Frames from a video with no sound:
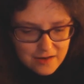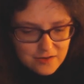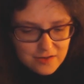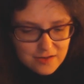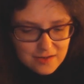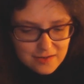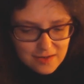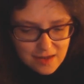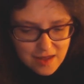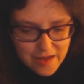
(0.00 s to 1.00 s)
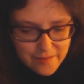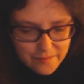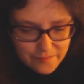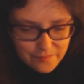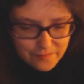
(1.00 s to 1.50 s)
and
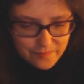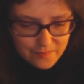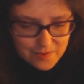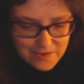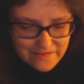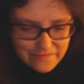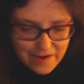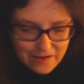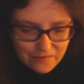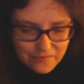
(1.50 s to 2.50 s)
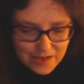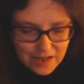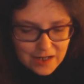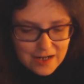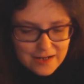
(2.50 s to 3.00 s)
of
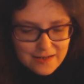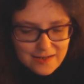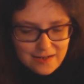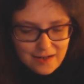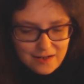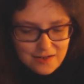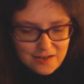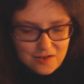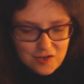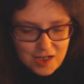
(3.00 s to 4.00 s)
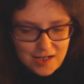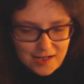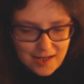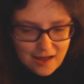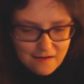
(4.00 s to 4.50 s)
ethnic cleansing, and she's
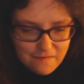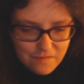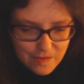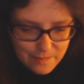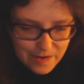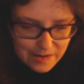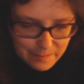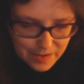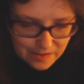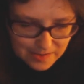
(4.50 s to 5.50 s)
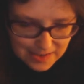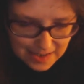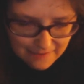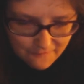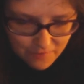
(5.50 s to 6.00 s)
trying to get her family back
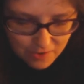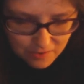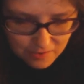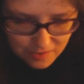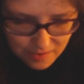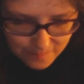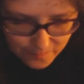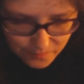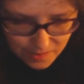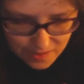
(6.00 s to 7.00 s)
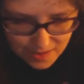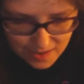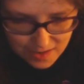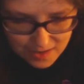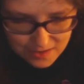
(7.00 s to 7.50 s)
together.
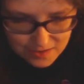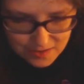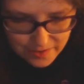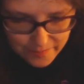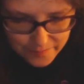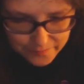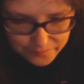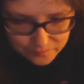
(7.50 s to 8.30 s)
So